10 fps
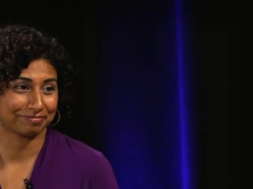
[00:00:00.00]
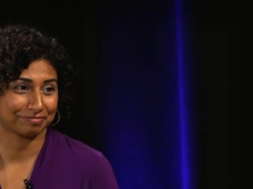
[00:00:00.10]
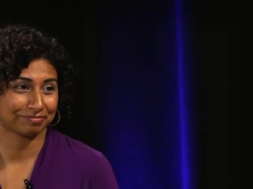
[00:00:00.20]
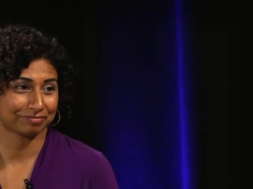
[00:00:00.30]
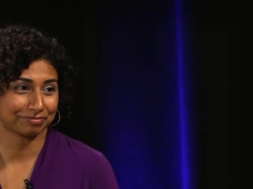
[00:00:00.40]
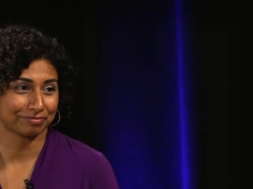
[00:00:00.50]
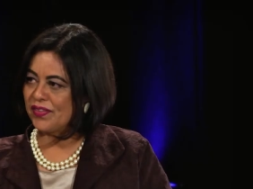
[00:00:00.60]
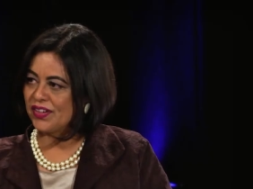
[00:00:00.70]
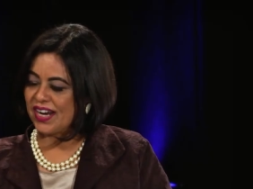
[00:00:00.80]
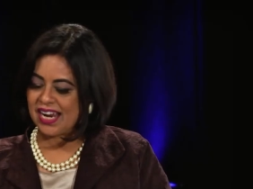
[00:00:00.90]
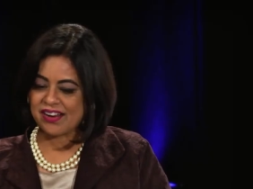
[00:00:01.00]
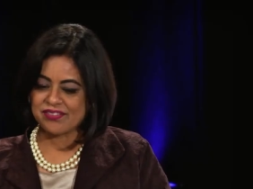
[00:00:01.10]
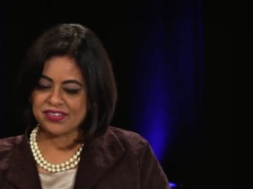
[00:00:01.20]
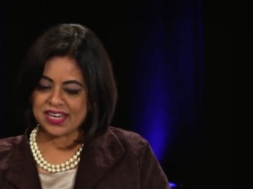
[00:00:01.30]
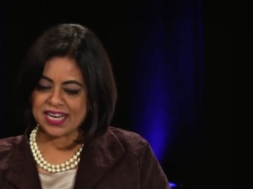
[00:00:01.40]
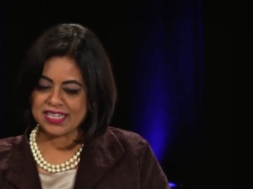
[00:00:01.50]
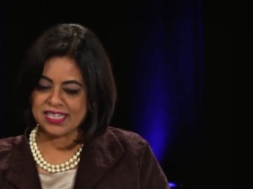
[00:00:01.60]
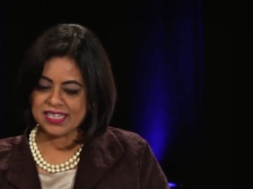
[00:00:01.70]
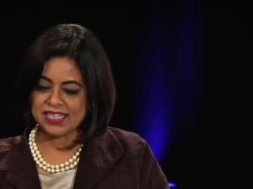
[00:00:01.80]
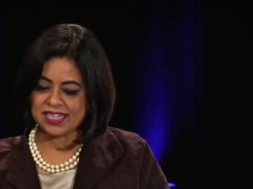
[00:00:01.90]
And did your mother have
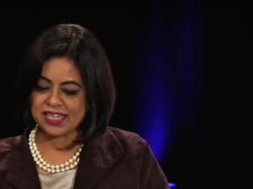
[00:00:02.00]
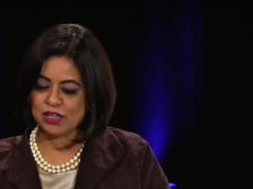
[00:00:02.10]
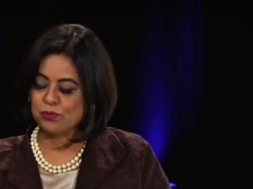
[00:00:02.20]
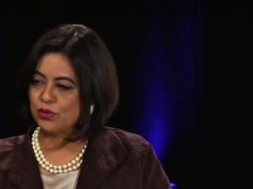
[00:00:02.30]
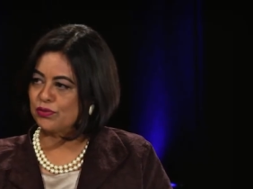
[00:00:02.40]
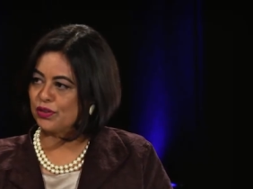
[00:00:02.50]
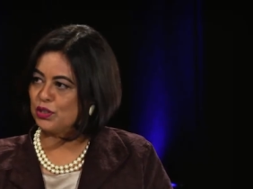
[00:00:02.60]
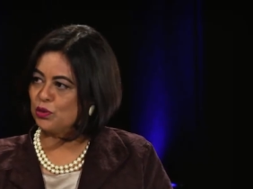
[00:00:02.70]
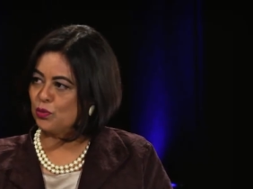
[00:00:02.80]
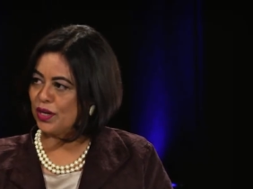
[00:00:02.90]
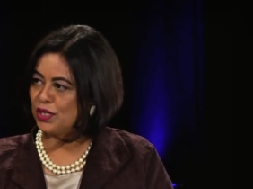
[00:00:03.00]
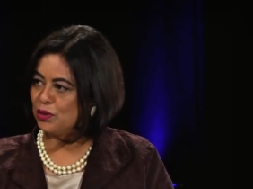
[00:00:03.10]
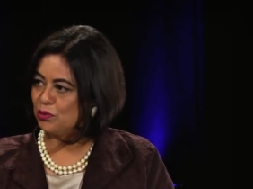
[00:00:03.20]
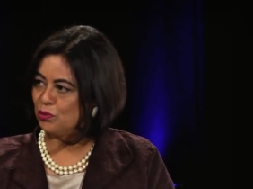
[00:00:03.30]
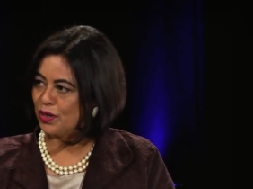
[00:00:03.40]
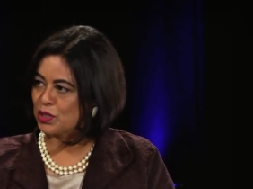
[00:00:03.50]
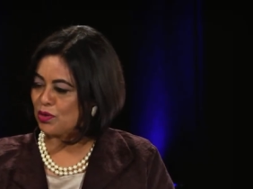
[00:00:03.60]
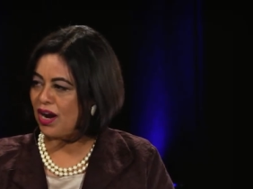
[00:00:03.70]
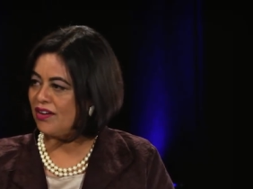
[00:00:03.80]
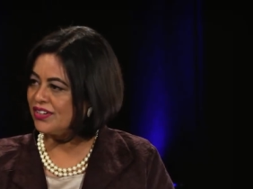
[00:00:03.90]
any input for you when you went
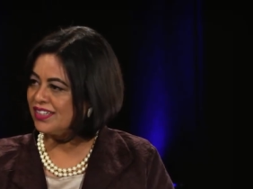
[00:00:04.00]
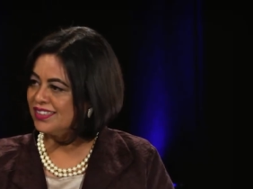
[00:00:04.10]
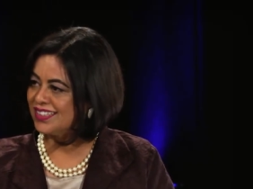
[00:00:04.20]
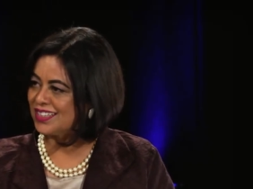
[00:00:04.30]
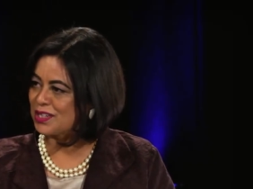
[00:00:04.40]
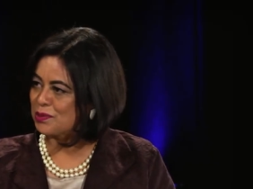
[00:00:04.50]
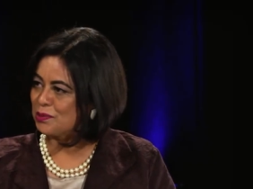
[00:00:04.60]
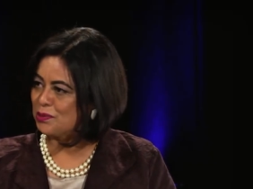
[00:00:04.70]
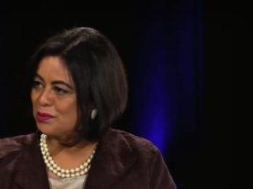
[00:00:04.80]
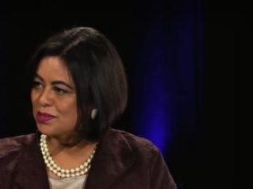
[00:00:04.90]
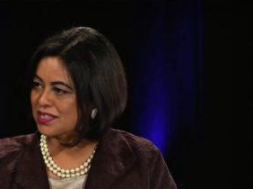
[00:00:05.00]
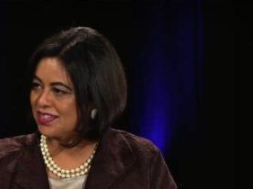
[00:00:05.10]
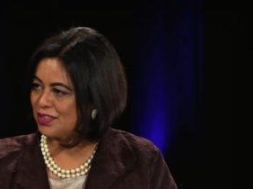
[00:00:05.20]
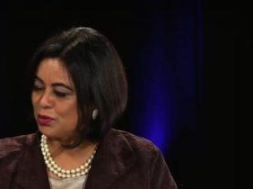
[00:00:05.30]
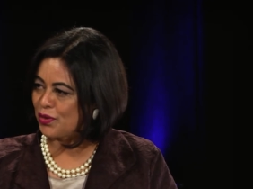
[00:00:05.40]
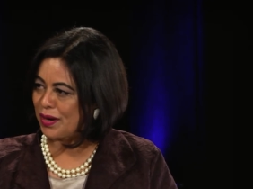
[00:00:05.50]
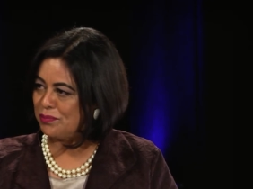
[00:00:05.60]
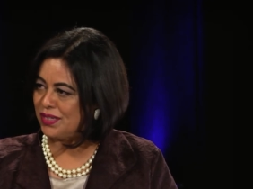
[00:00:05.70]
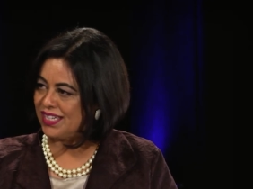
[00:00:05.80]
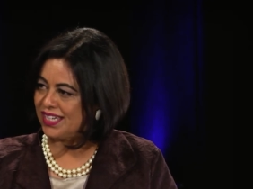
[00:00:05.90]
to Harvard to do your
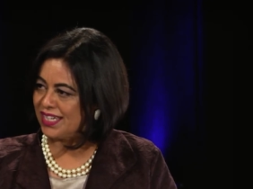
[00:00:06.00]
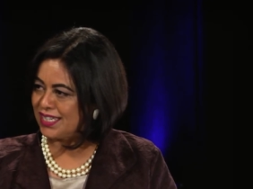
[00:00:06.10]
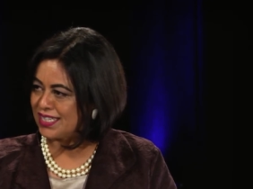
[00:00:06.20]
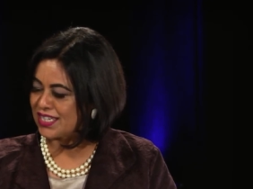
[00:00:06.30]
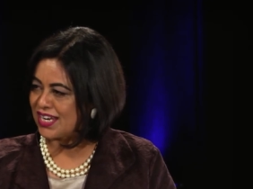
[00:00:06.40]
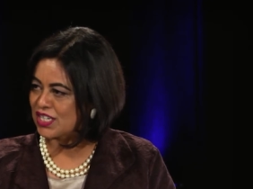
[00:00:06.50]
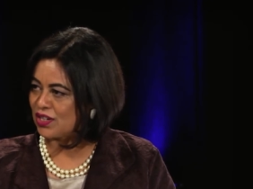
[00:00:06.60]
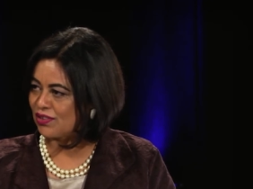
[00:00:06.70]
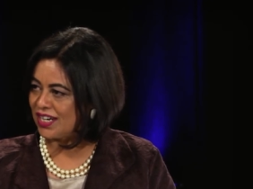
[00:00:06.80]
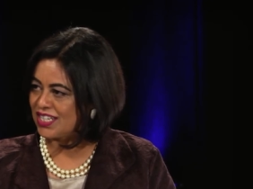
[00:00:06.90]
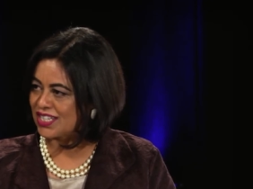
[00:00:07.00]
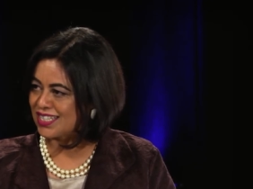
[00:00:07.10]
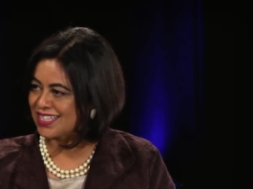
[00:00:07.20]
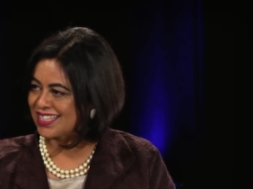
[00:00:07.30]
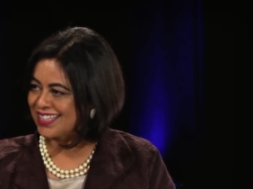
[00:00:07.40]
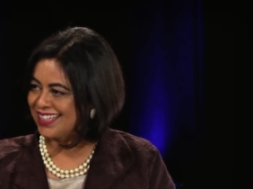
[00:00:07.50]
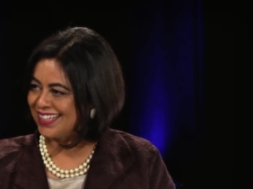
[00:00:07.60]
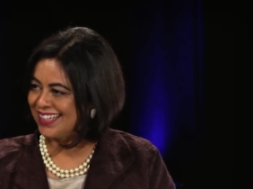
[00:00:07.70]
MBA in international relations?